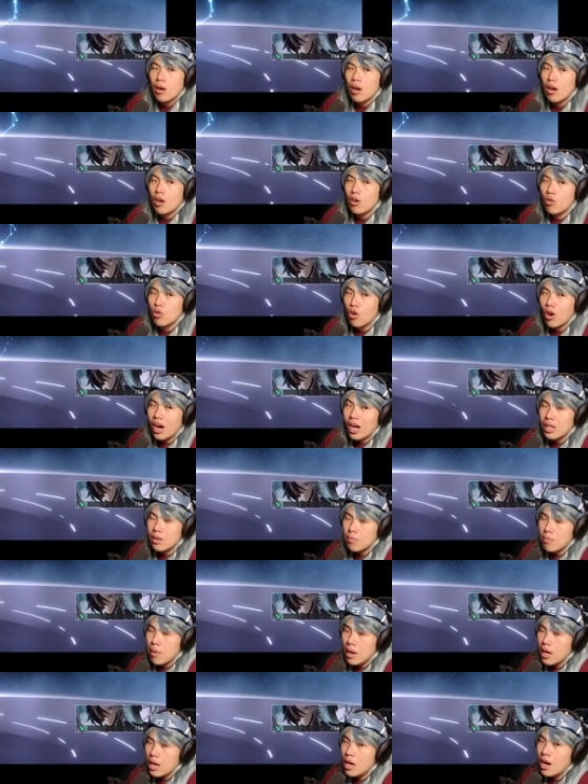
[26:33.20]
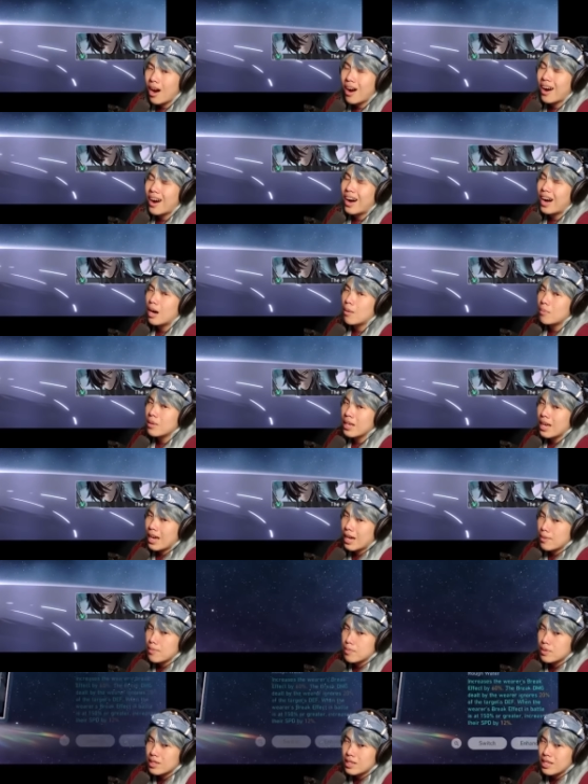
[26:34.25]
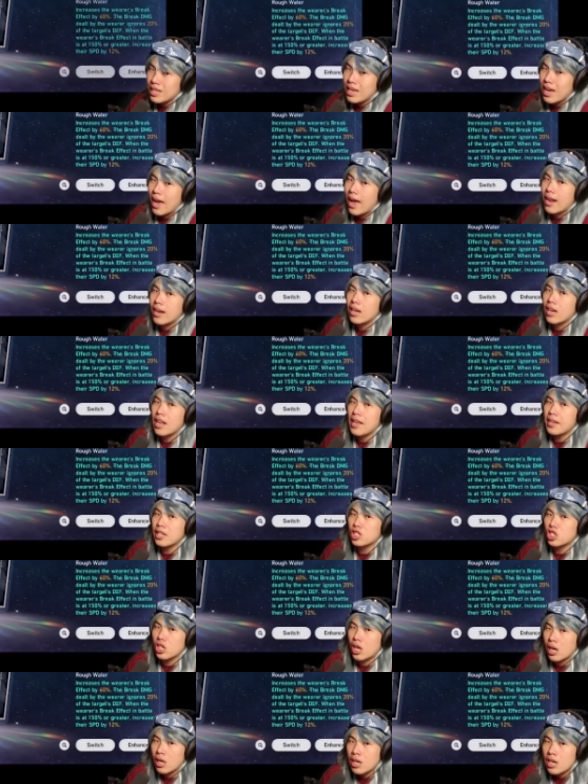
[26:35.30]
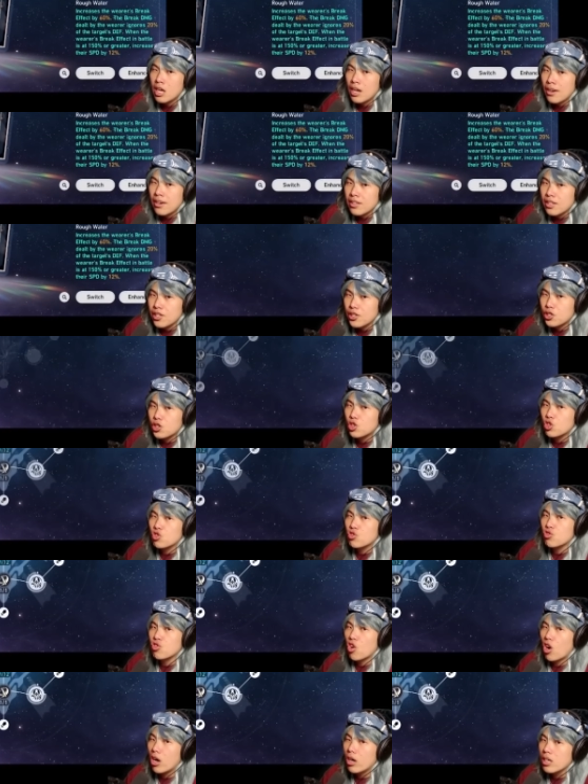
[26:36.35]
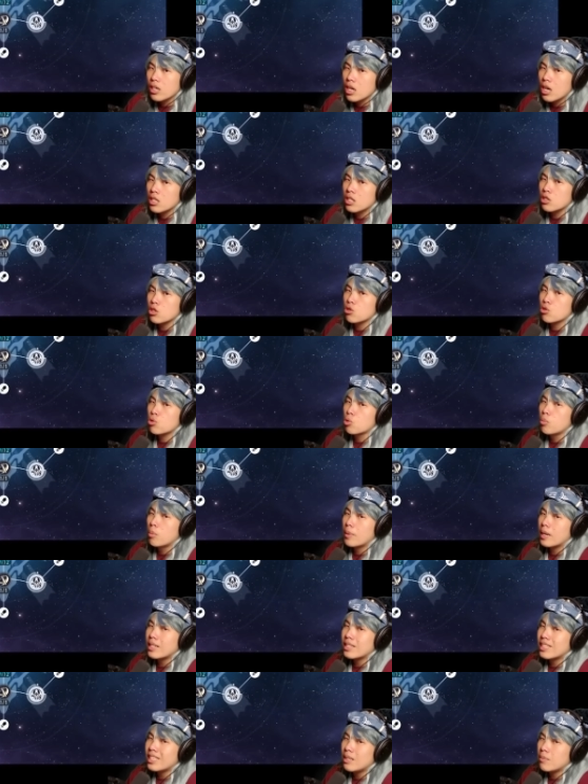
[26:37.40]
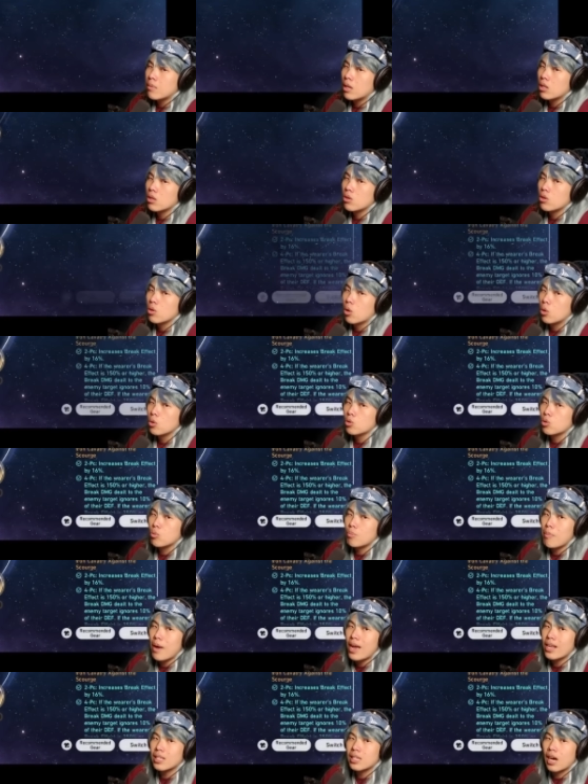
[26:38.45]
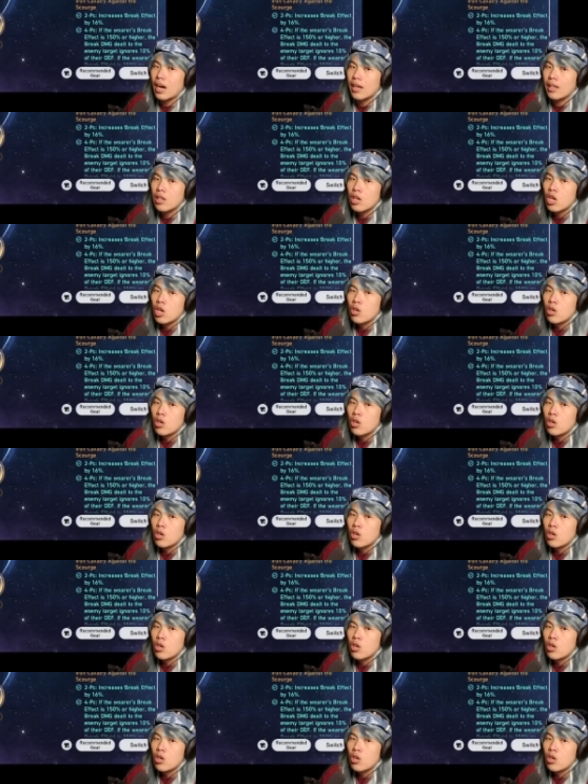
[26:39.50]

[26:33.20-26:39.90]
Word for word: Ruan Mei, Harmony MC, and Ling Sha. The strongest Super Break team known to mankind.